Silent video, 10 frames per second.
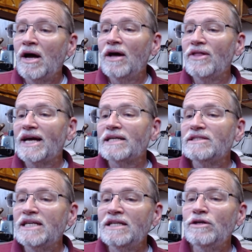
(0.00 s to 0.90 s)
they
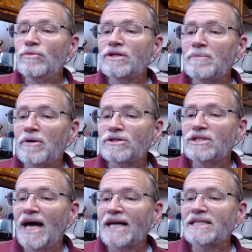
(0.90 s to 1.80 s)
continue with the person
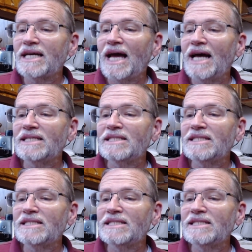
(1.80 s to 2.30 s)
acting as